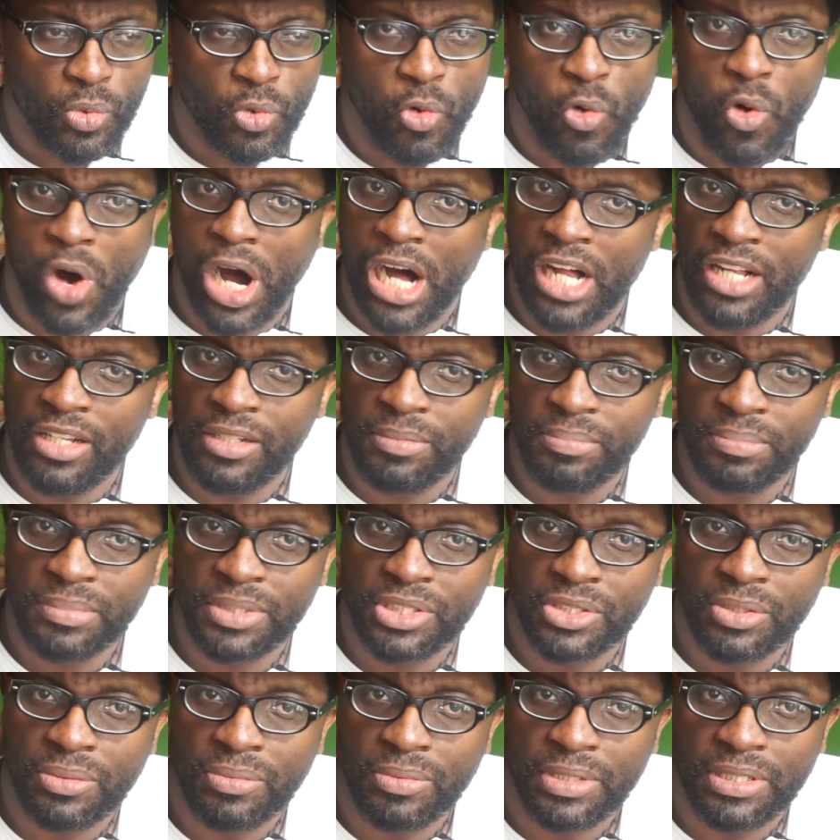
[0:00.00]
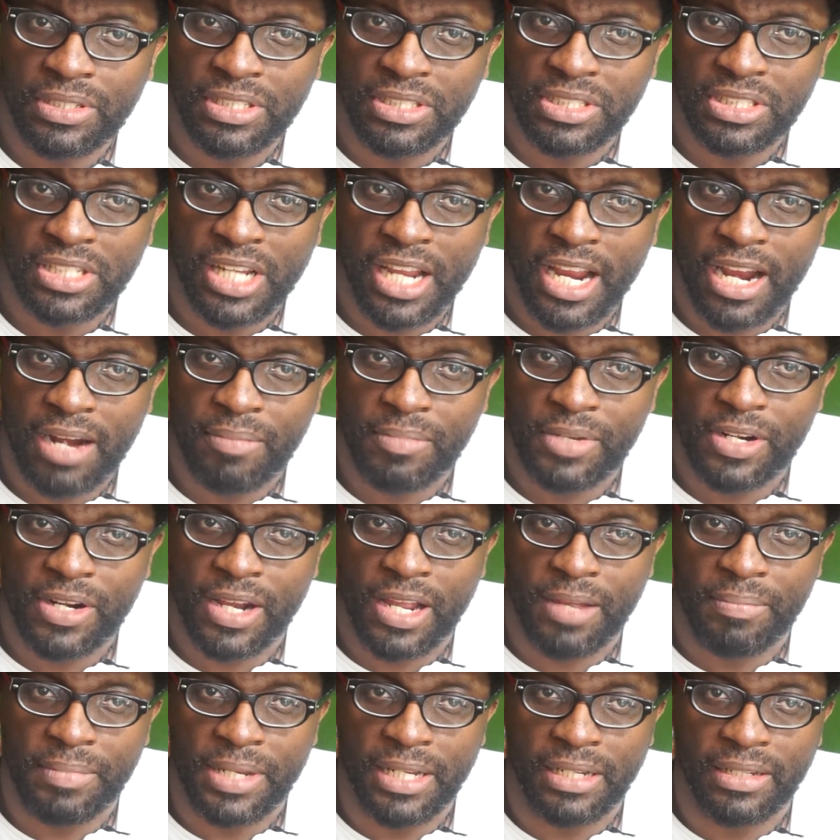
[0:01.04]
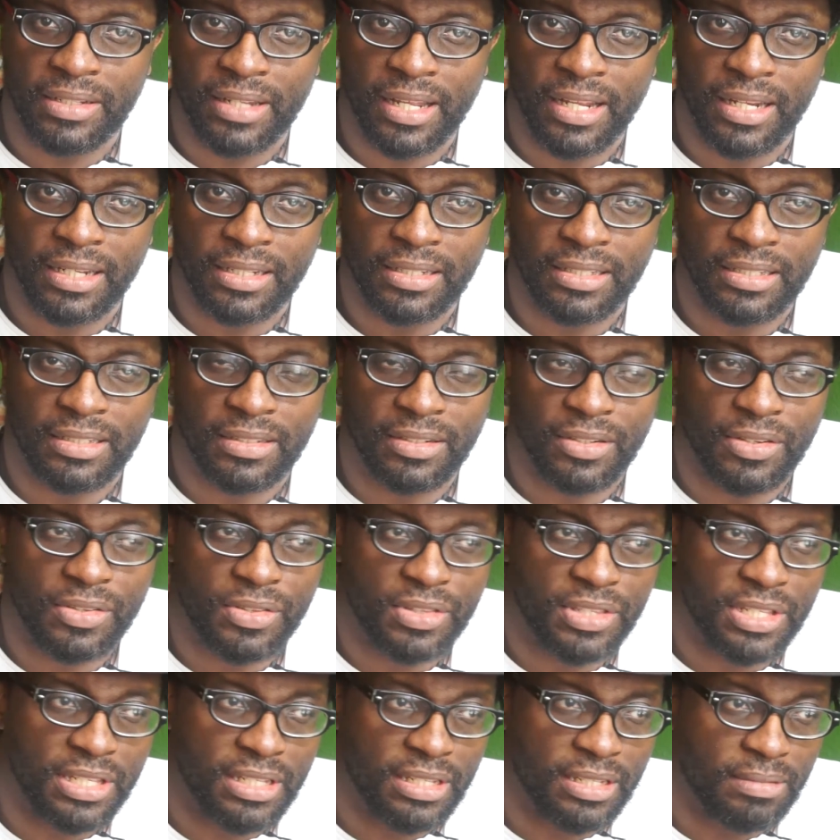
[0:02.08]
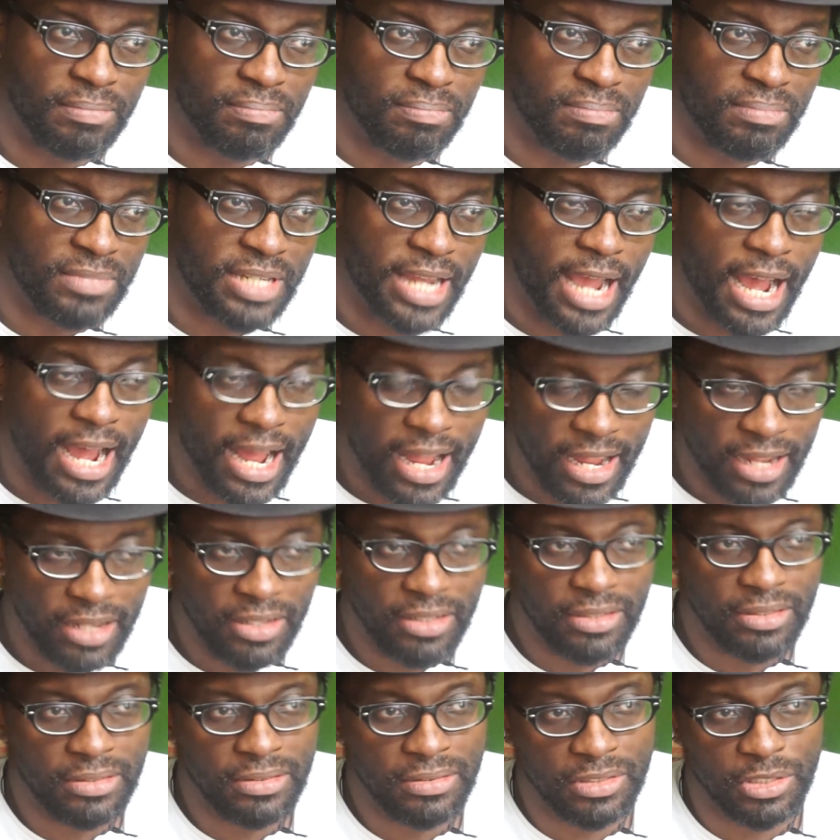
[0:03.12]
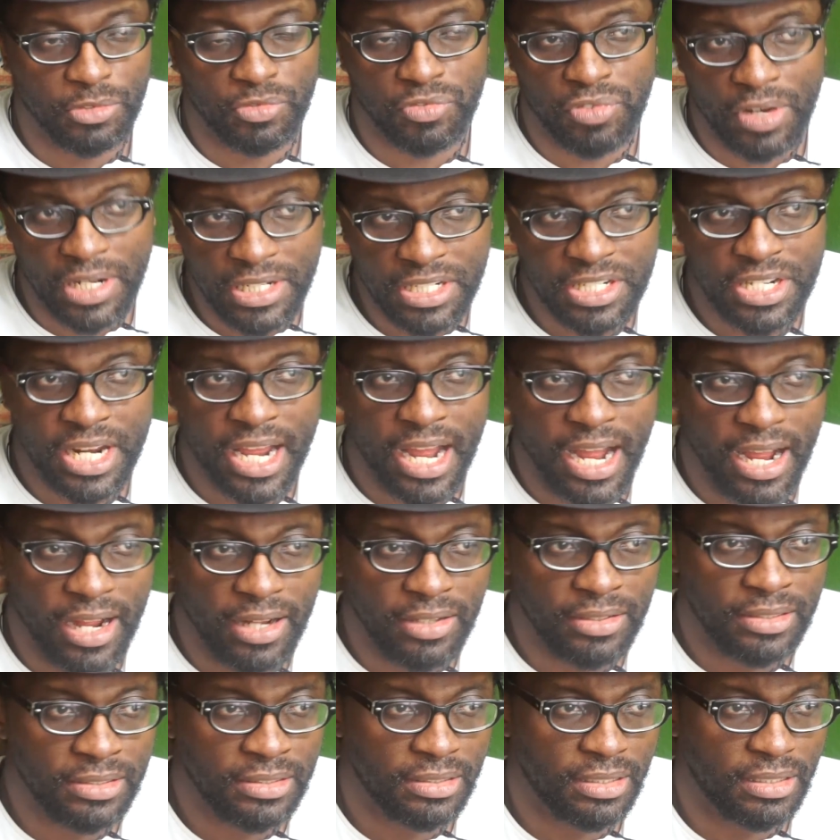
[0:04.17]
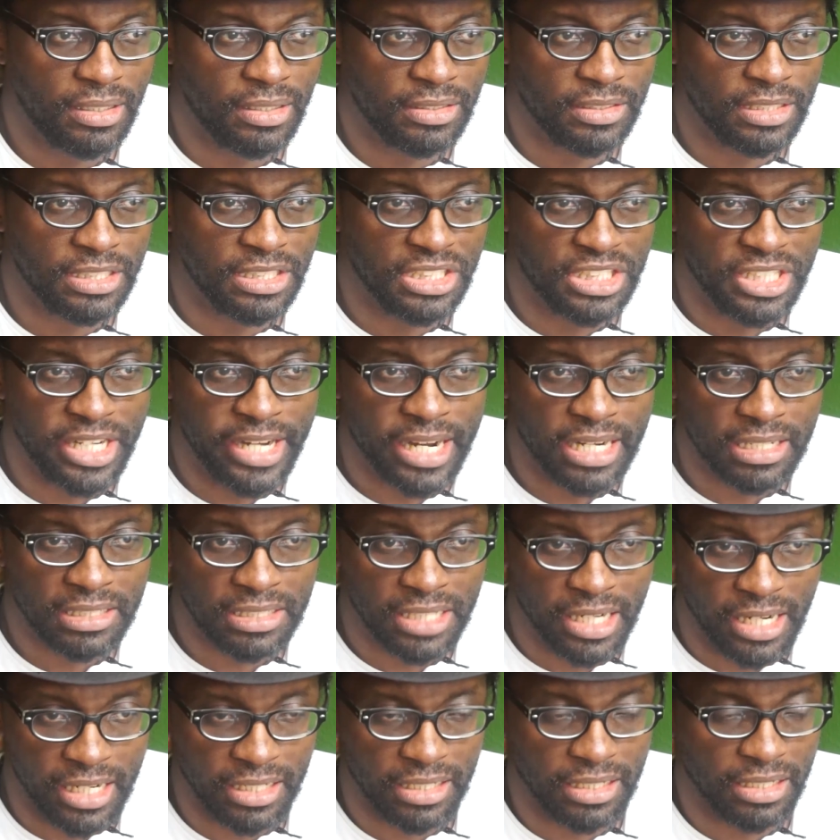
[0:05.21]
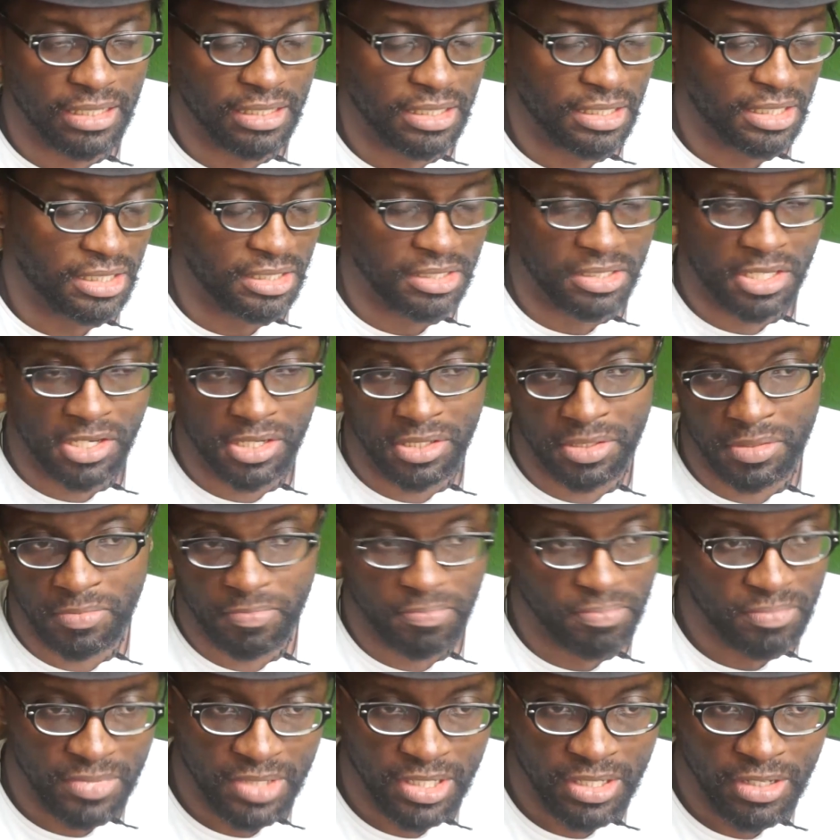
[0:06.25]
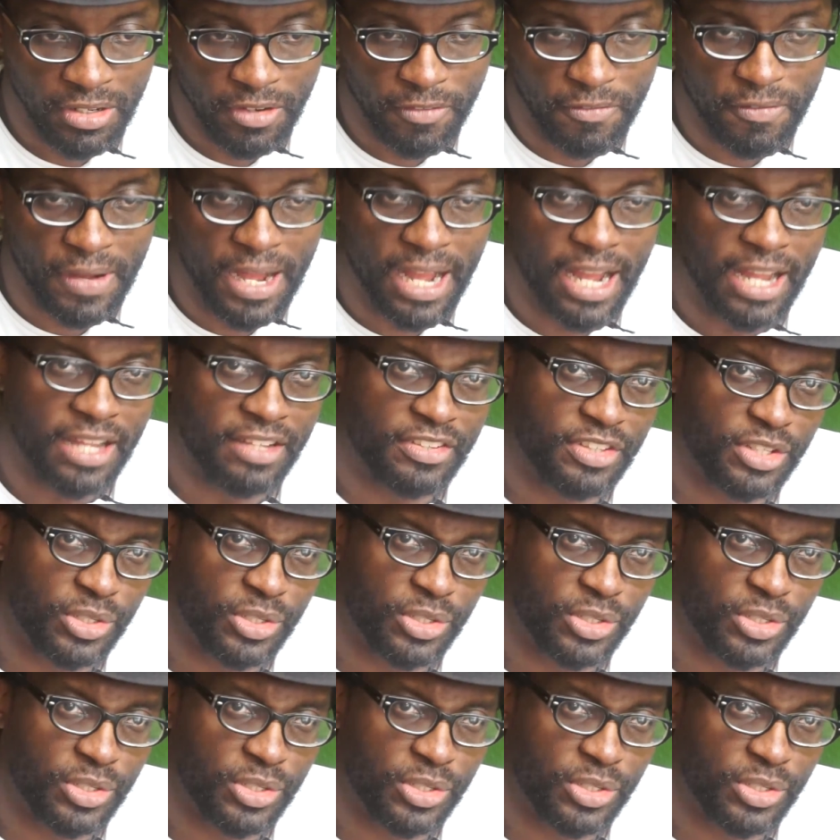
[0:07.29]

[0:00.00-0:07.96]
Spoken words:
qualms with this camera. I mean, the front dial on the GX80 is fine.